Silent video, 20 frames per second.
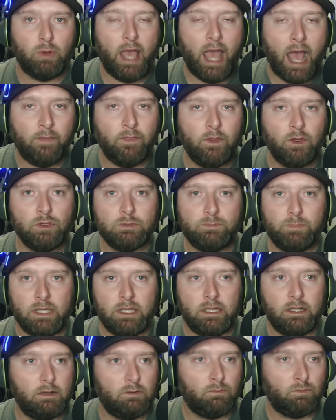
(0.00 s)
Had those
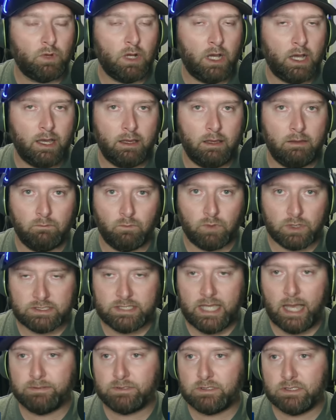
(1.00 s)
been uh,
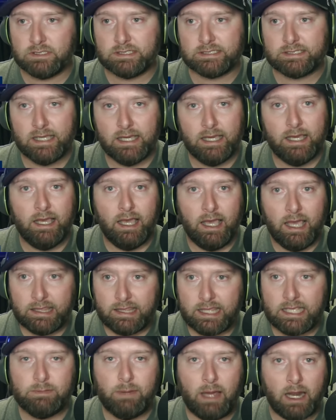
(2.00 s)
receptions,
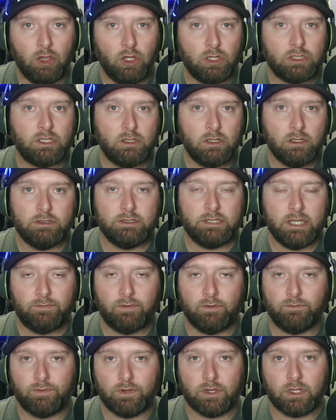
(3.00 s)
things might have looked a little
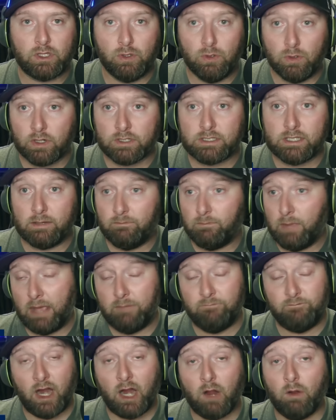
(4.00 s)
different for the Cougars, and
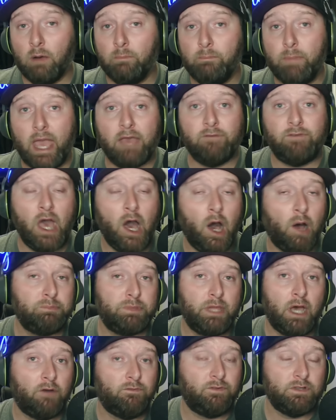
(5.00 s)
it very well may have helped
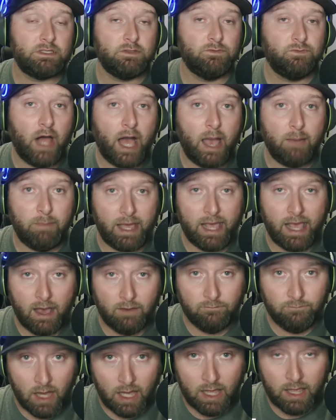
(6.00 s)
the offensive line by
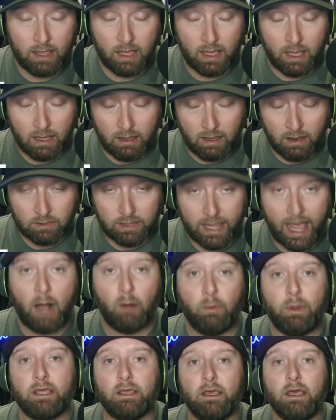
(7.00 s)
uh, uh
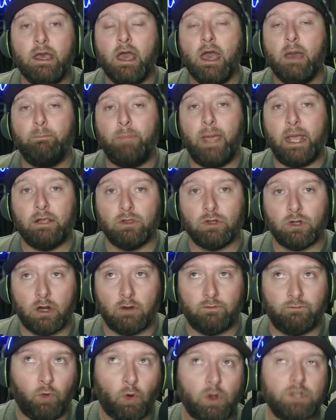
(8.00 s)
allowing Baylor
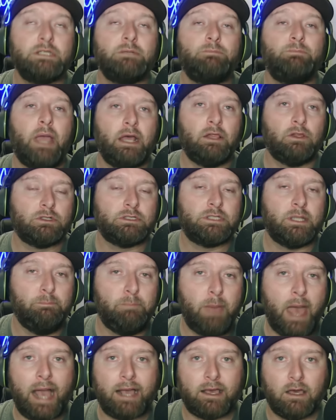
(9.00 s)
or forcing Baylor to
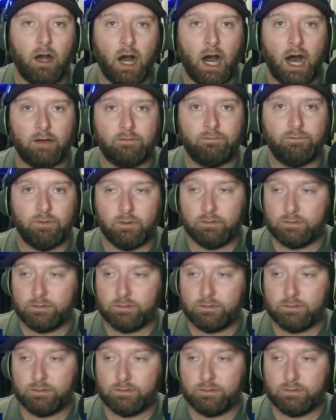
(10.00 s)
back off.